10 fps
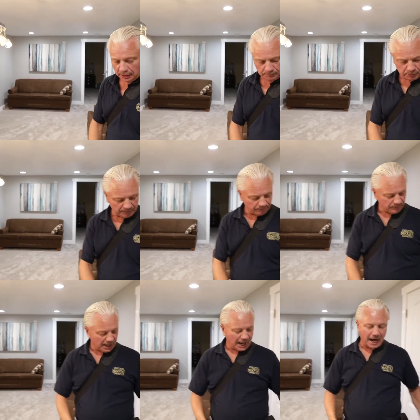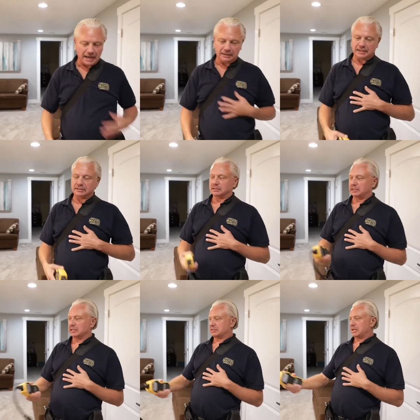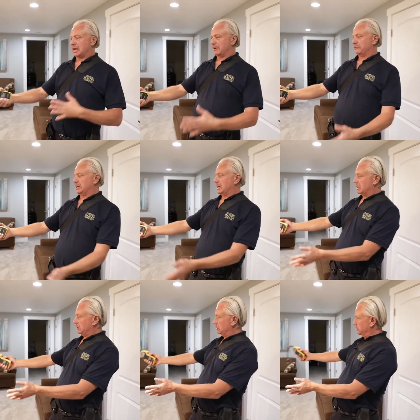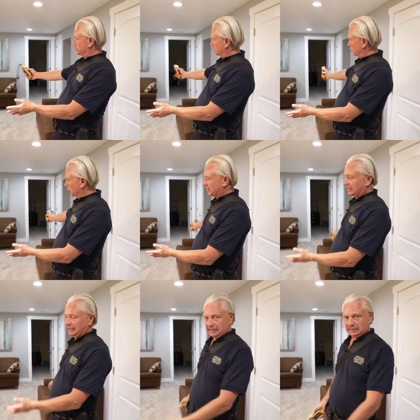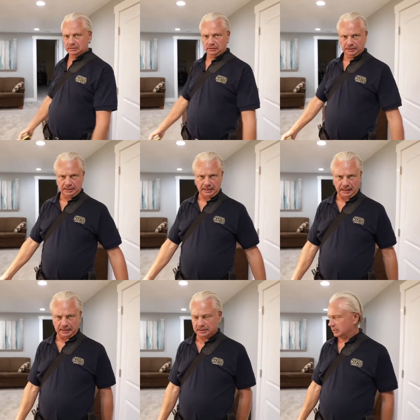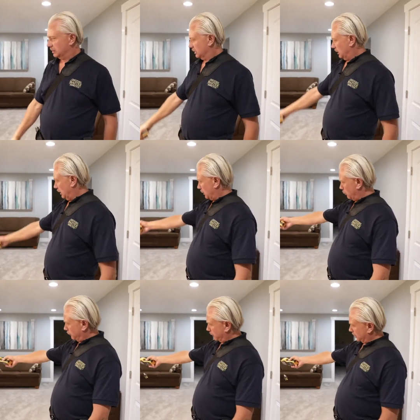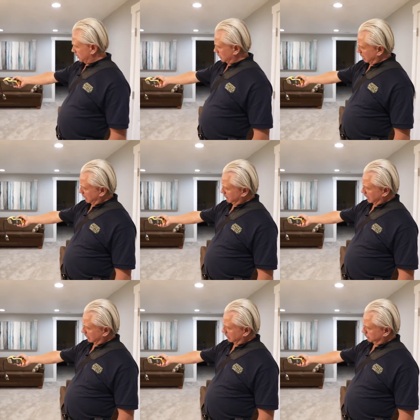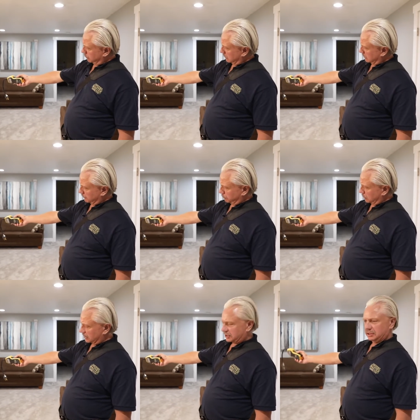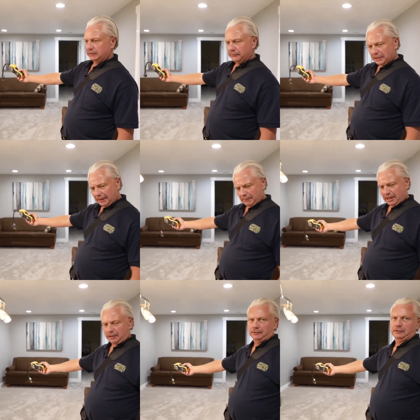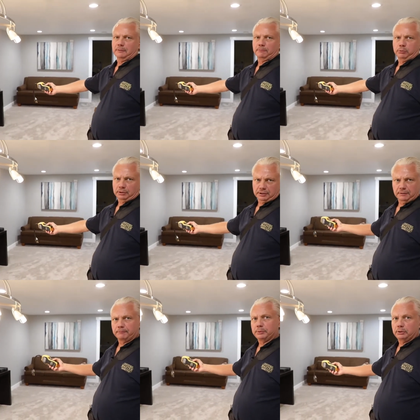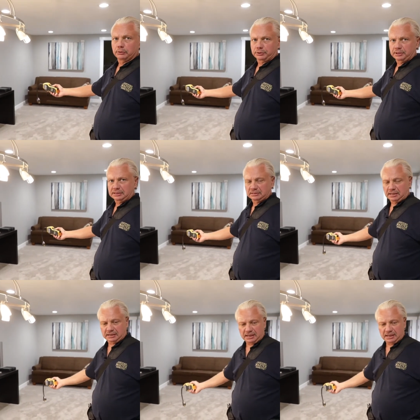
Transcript: But I like to test every outlet that we can easily get at. Like over here, I'm not going to unplug a T V. I'm not going to unplug a computer, things like